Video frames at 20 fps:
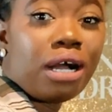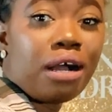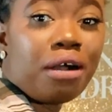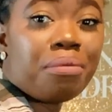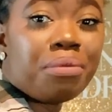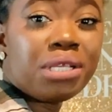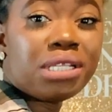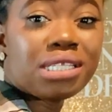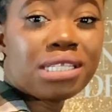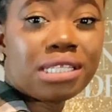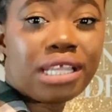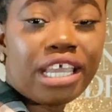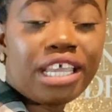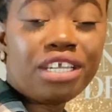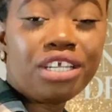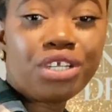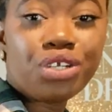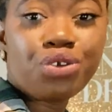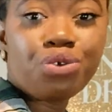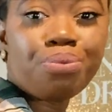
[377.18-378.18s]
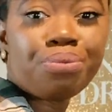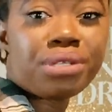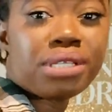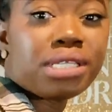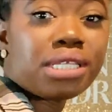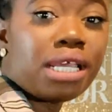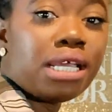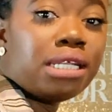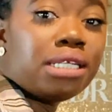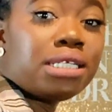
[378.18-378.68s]
It's
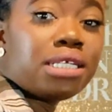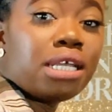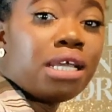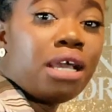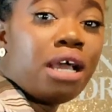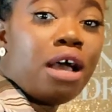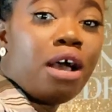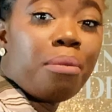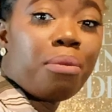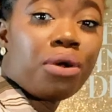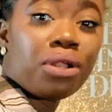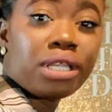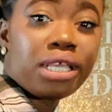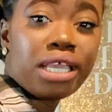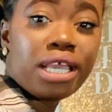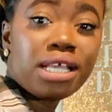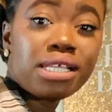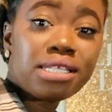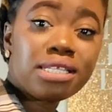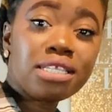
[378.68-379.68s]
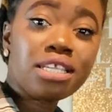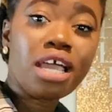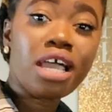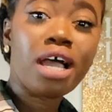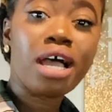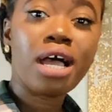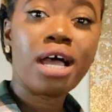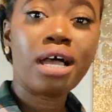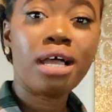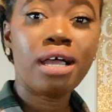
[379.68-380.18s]
92%
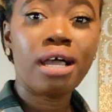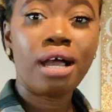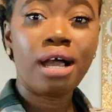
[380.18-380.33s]
polyester,